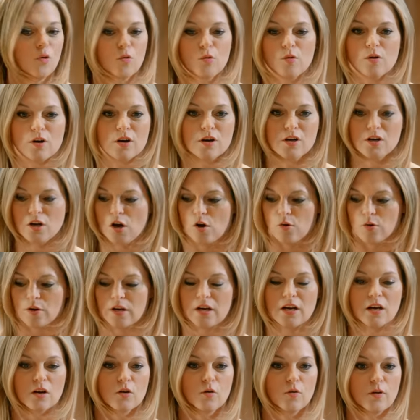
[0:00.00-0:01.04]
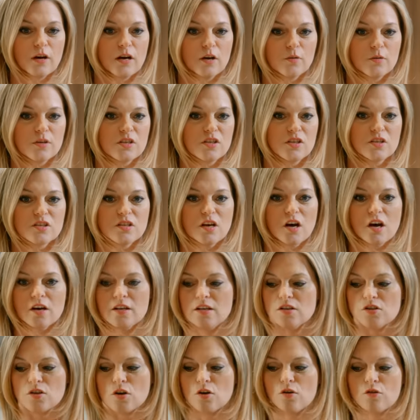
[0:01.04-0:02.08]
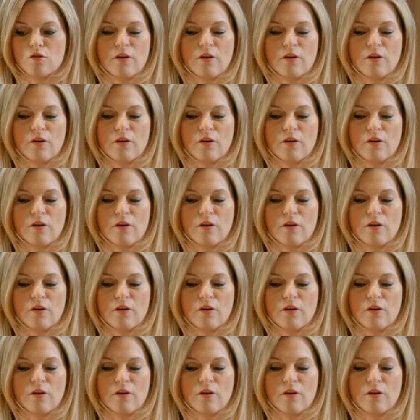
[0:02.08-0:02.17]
or coconut oil, which is, all these are